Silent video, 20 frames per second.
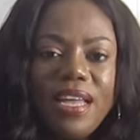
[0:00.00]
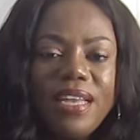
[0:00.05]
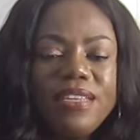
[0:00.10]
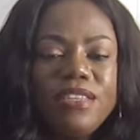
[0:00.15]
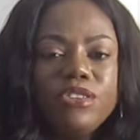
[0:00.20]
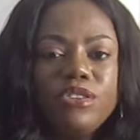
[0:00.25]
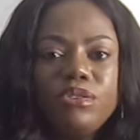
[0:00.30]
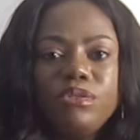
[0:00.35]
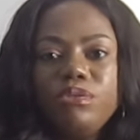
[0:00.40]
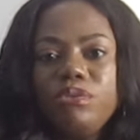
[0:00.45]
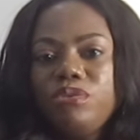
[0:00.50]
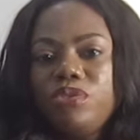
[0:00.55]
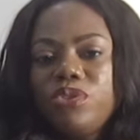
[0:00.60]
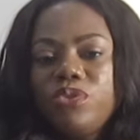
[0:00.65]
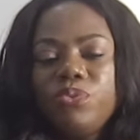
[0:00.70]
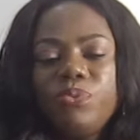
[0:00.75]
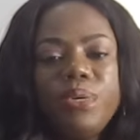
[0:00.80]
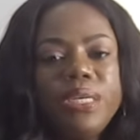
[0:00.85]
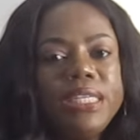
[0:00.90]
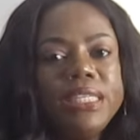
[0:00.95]
and it's so
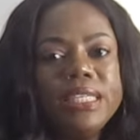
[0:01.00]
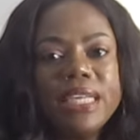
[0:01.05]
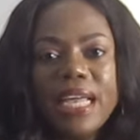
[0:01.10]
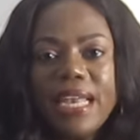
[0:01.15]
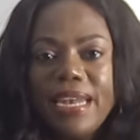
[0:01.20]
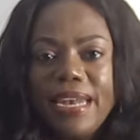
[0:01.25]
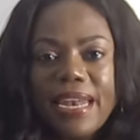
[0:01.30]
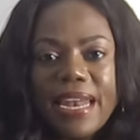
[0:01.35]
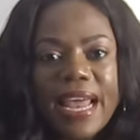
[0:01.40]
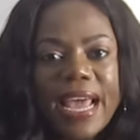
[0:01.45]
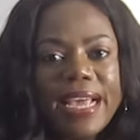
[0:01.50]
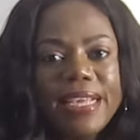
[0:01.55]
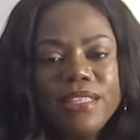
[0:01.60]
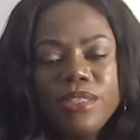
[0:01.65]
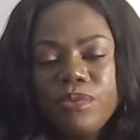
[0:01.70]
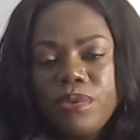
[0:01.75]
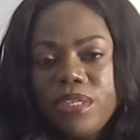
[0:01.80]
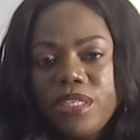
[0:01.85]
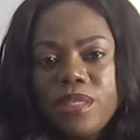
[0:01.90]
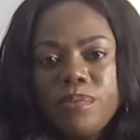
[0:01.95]
sweet and
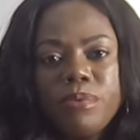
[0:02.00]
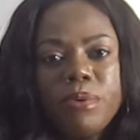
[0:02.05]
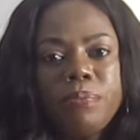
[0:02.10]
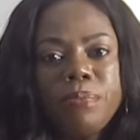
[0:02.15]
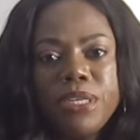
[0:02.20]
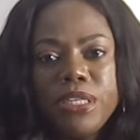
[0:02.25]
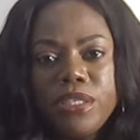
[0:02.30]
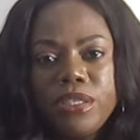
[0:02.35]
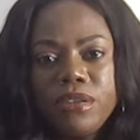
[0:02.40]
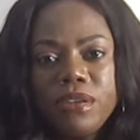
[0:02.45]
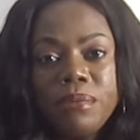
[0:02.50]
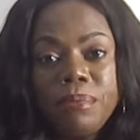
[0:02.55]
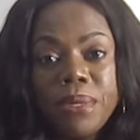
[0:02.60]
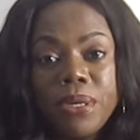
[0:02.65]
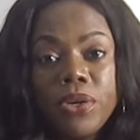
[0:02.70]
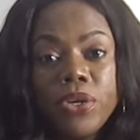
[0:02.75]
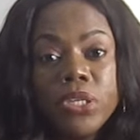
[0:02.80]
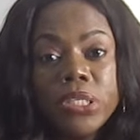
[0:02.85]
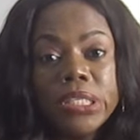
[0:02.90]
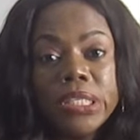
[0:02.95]
nice when it's properly done
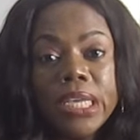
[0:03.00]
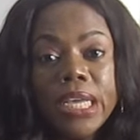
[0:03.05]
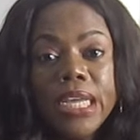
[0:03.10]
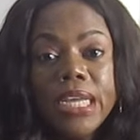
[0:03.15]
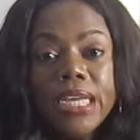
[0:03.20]
because